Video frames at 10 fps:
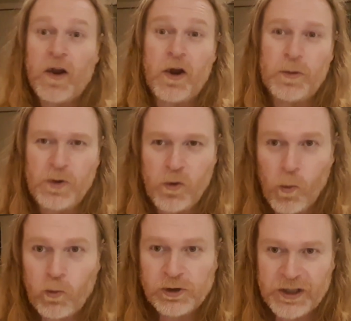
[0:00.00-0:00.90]
And I hope you
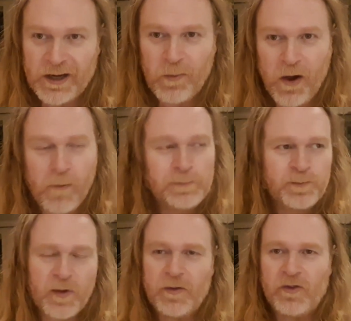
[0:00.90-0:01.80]
all stay well
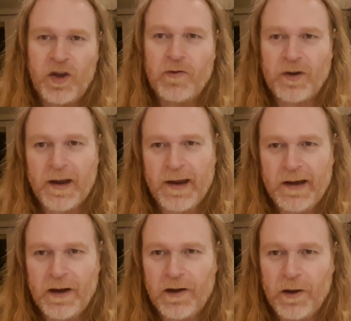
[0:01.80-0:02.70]
and don't get
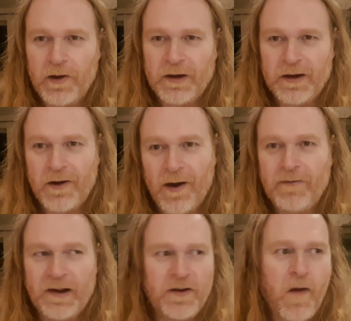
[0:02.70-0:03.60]
any of the lurgy that
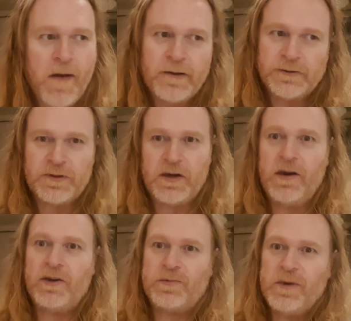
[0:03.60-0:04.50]
I've had for the
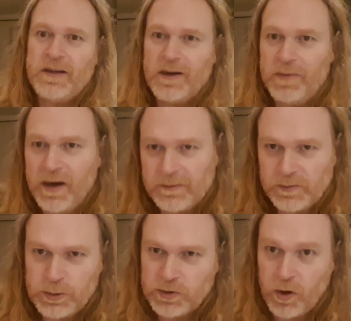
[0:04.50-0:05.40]
last week and a
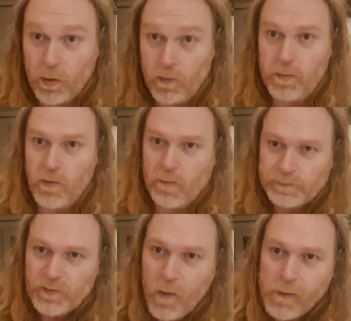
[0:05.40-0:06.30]
bit. It was horrible.
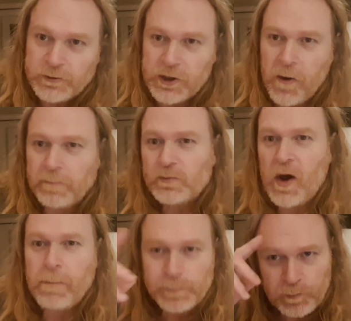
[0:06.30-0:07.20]
So,
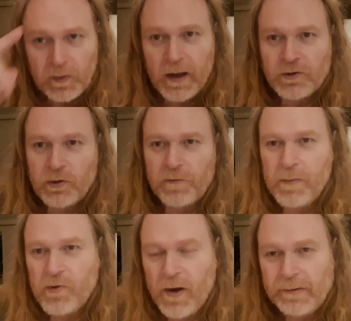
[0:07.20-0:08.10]
right. Catch you on the
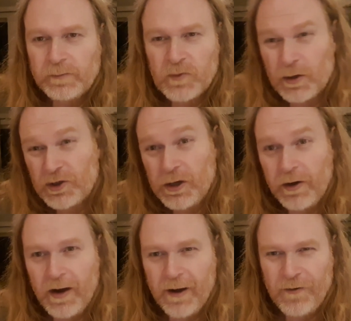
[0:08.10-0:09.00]
flip side. I'll see
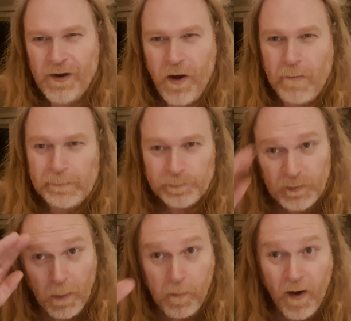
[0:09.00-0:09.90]
you in the next video.
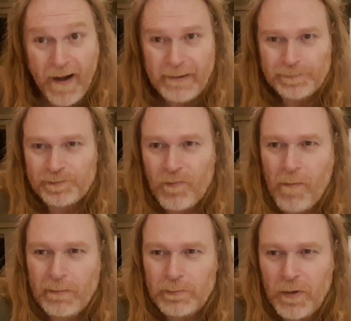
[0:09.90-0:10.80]
Bye.
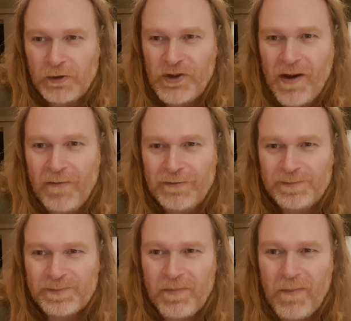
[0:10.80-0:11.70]
Much love.